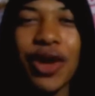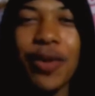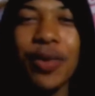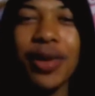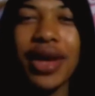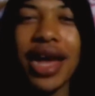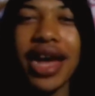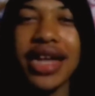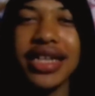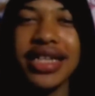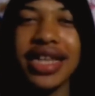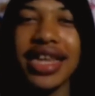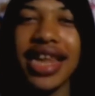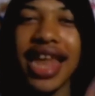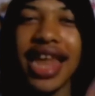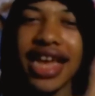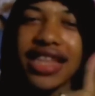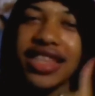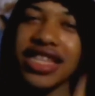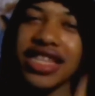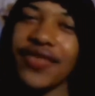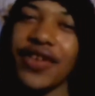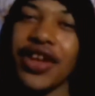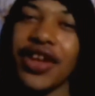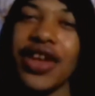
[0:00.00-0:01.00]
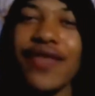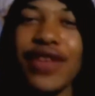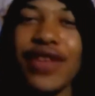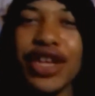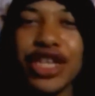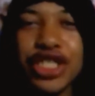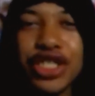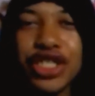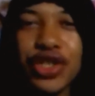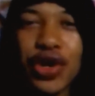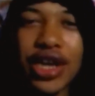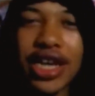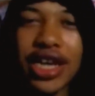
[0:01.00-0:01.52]
if you guys liked this video if you
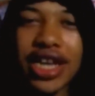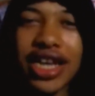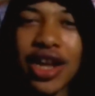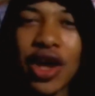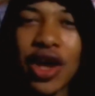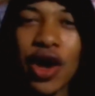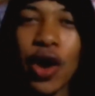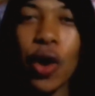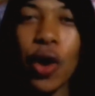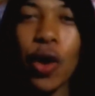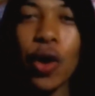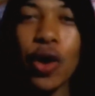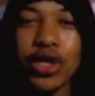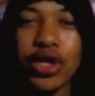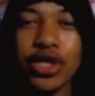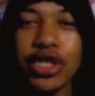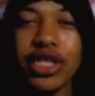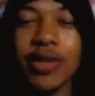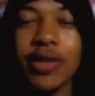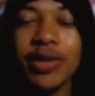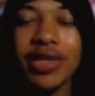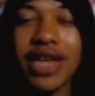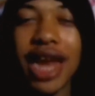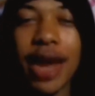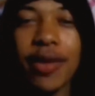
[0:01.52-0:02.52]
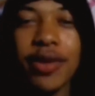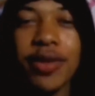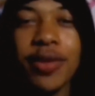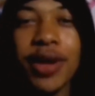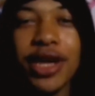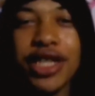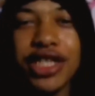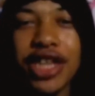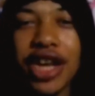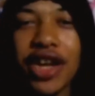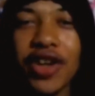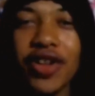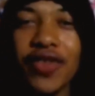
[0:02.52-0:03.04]
enjoyed it also subscribe to my
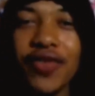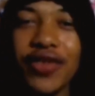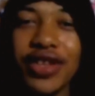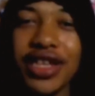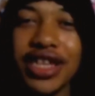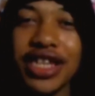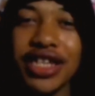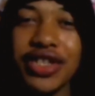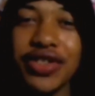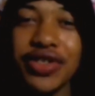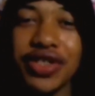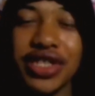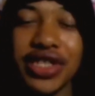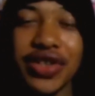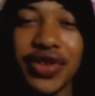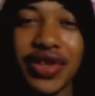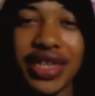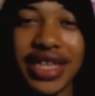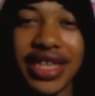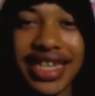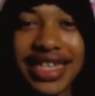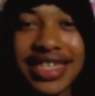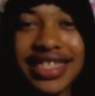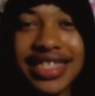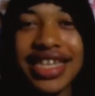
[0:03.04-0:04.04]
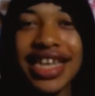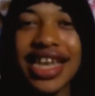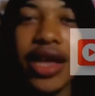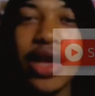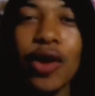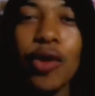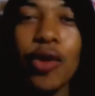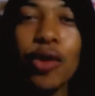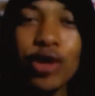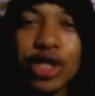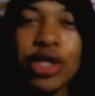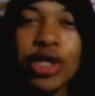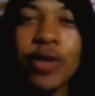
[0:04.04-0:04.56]
channel if you didn't do so yet
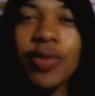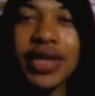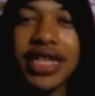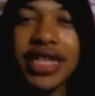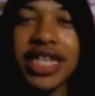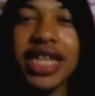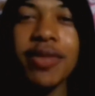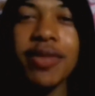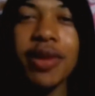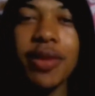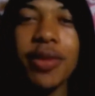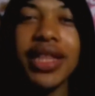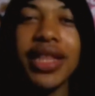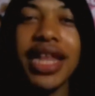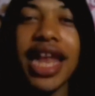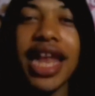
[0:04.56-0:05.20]
also please remember that